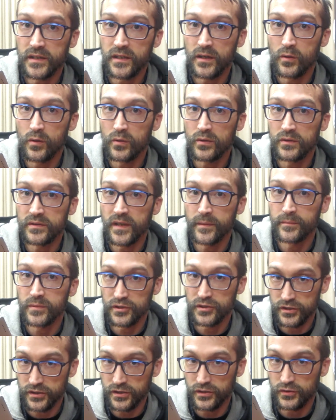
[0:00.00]
to go to
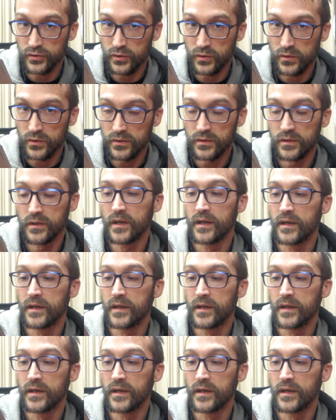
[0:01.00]
temperature control,